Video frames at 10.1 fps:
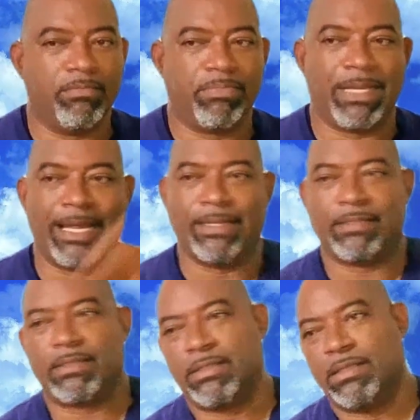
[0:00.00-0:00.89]

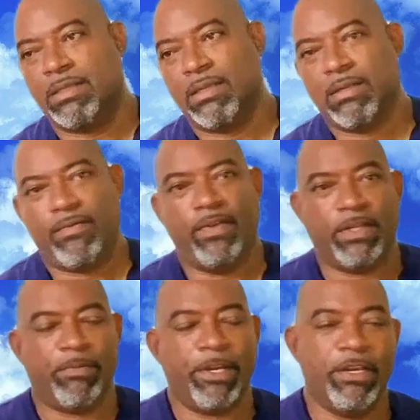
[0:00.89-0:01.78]
plant,
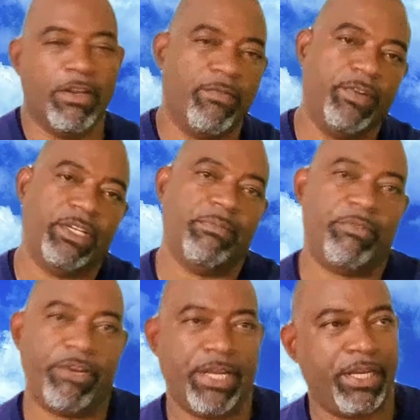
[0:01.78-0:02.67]
vertebrate,
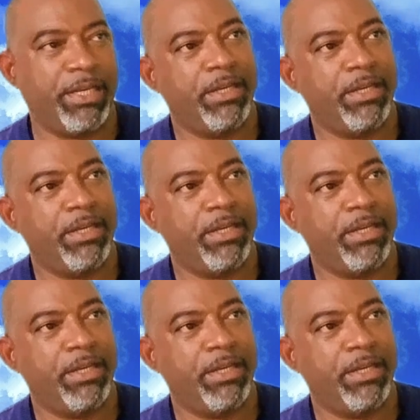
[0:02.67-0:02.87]
non-vertebrate,